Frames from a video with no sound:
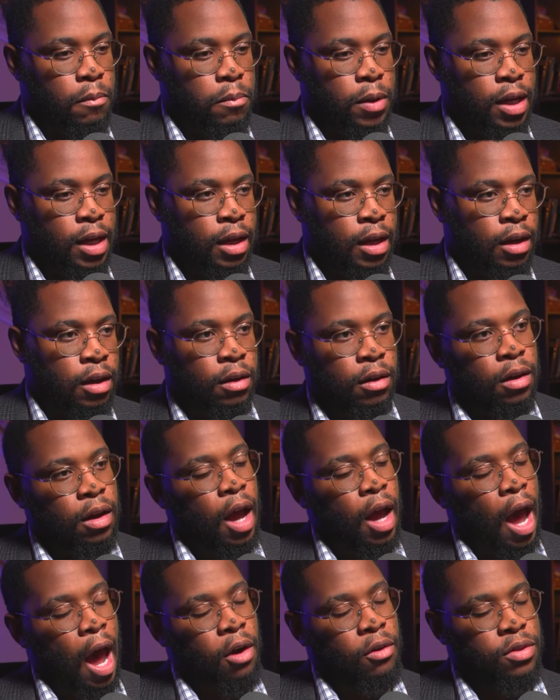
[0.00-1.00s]
being,
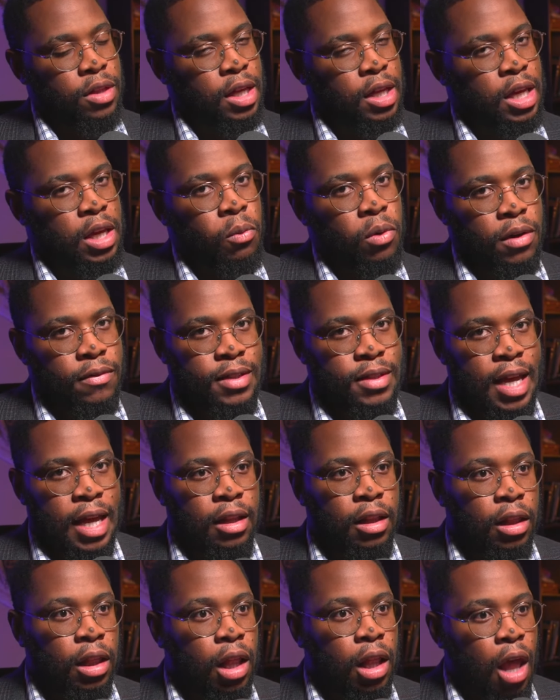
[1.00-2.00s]
I don't think he would have
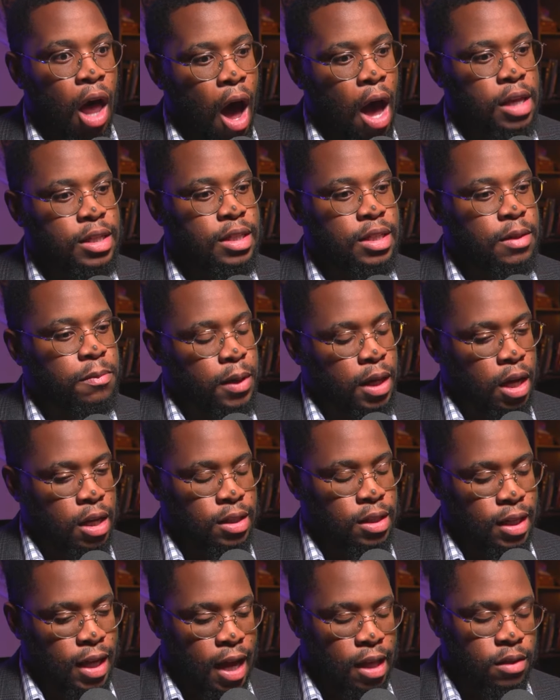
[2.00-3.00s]
said lost,
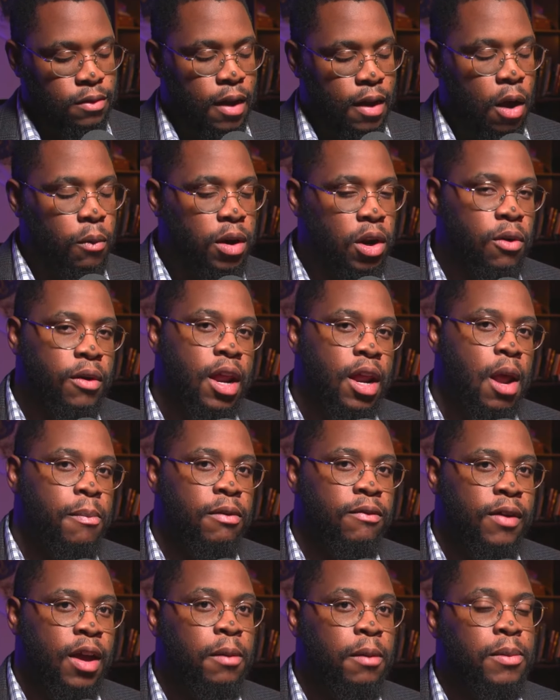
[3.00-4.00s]
because the gates of hell we know cannot
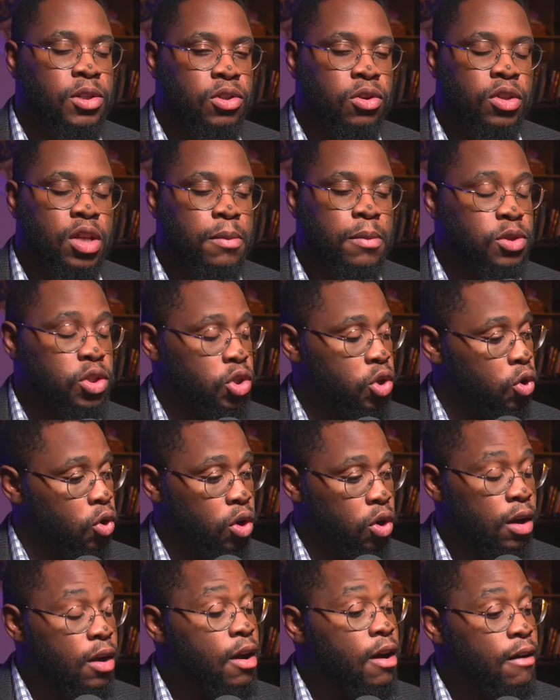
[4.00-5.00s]
prevail, but certainly
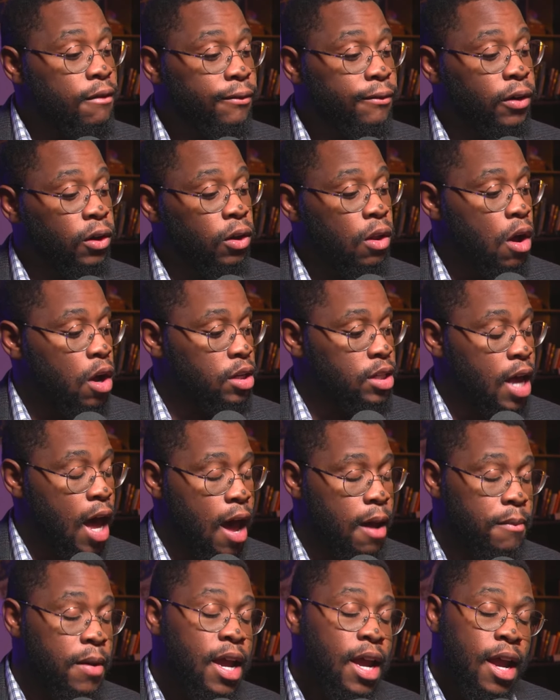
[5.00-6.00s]
obscured for a long
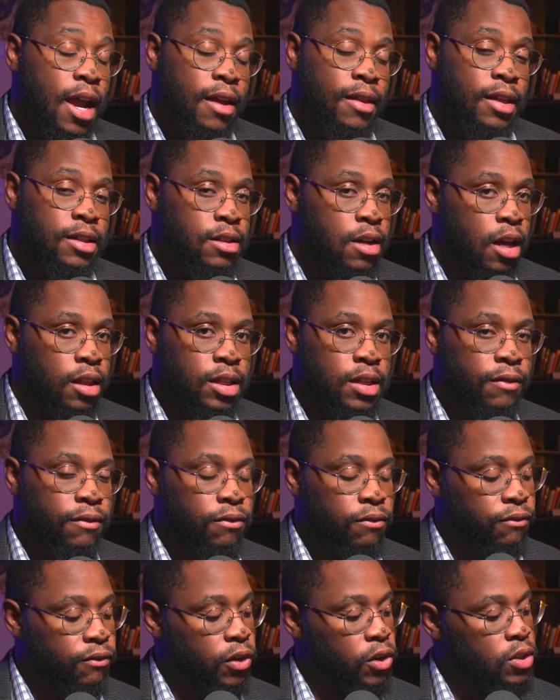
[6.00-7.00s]
time. And that's not the
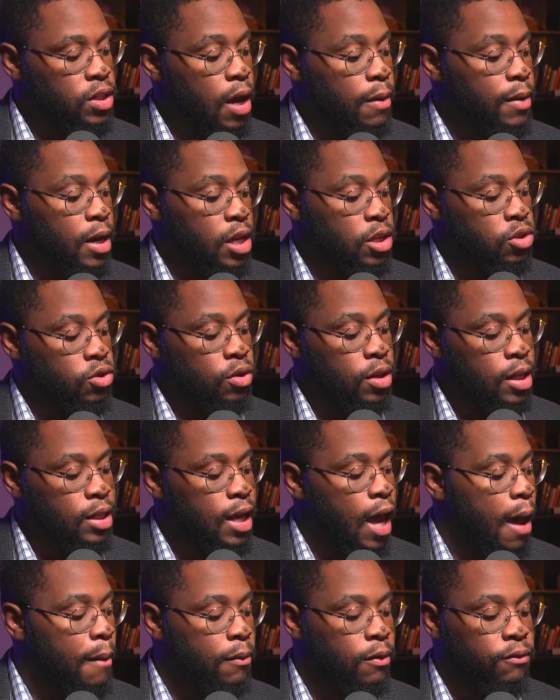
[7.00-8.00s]
first time in history
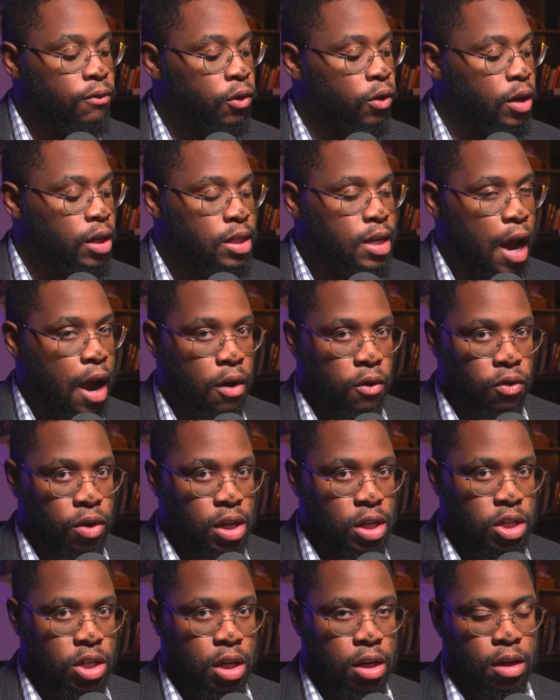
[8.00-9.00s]
that's happened for an entire
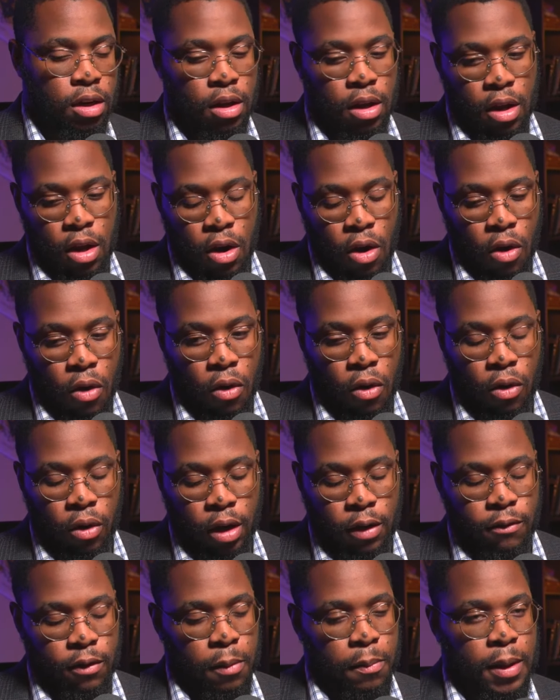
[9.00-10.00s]
region
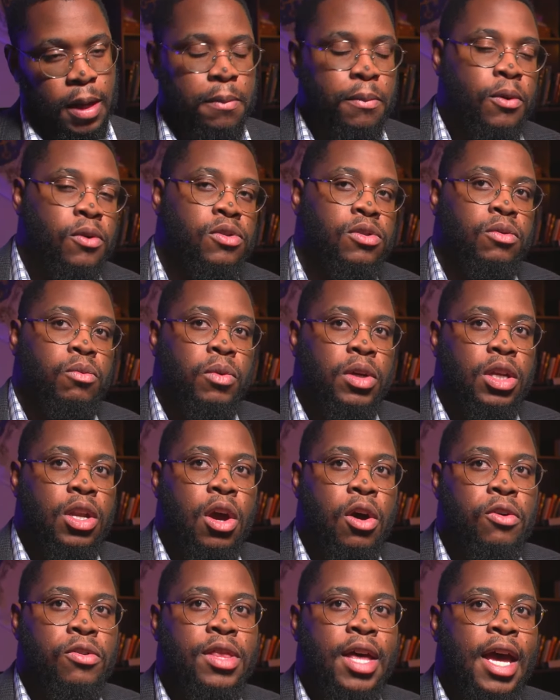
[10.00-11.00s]
or even a people's. We
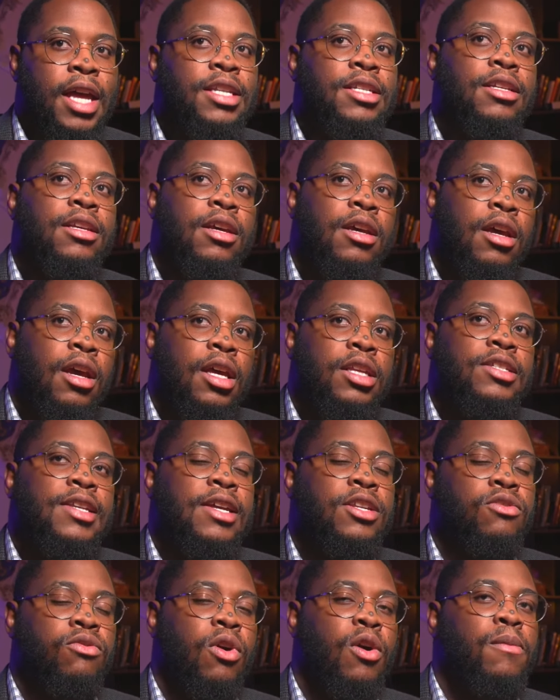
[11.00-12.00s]
know that
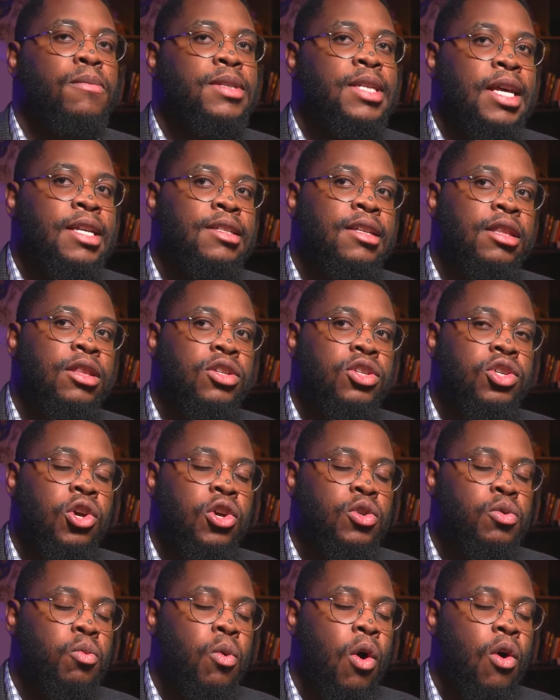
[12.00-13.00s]
St. Jerome says that the
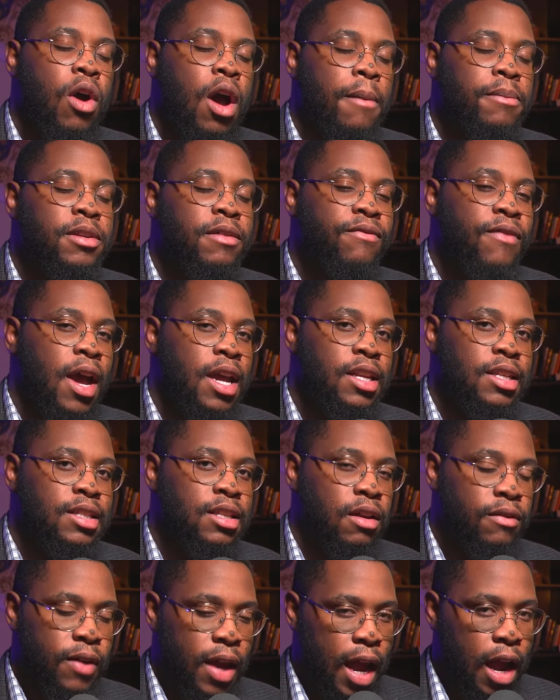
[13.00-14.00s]
church woke up to find
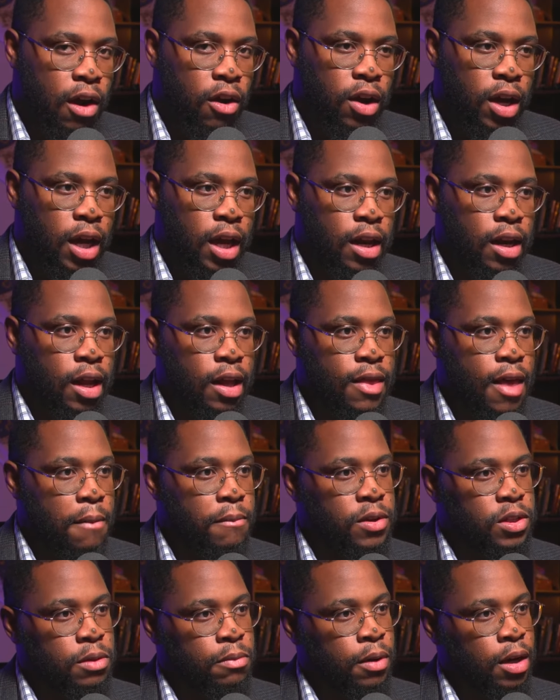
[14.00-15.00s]
itself Arian, and
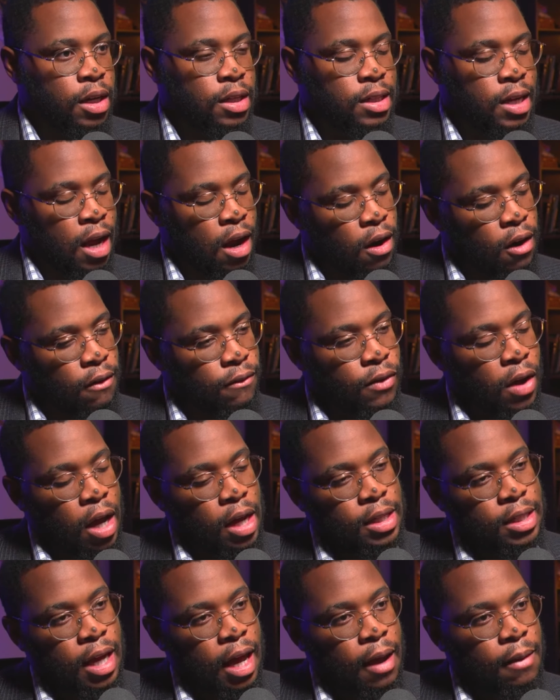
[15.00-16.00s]
that must have been a
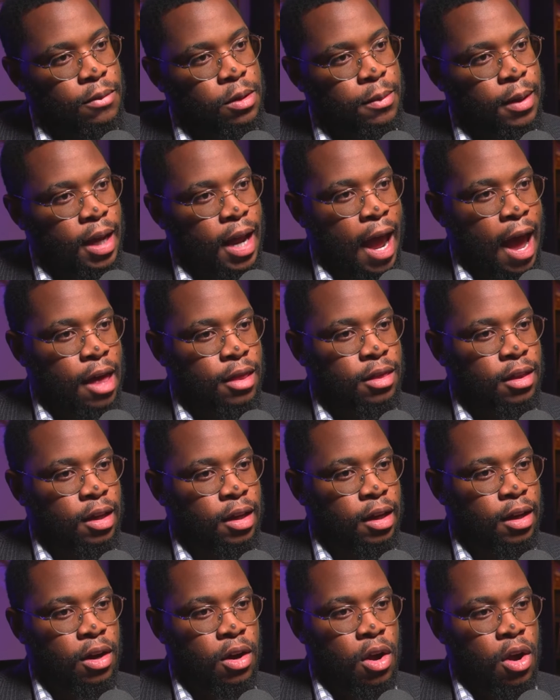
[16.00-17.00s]
terrifying time to be a
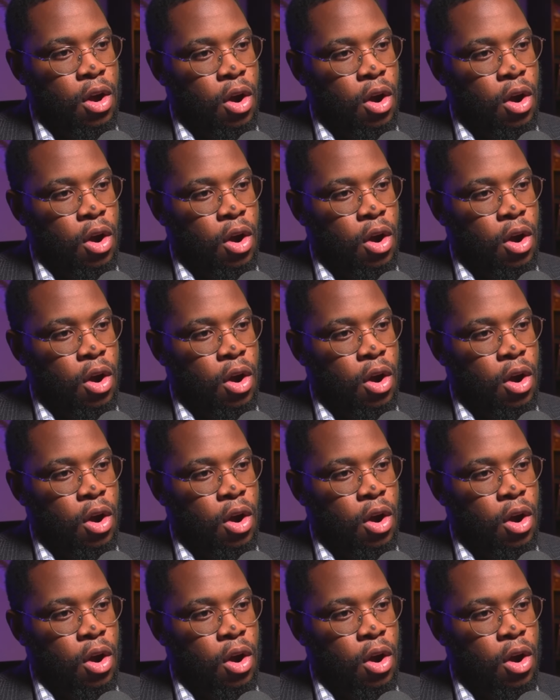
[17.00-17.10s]
Catholic.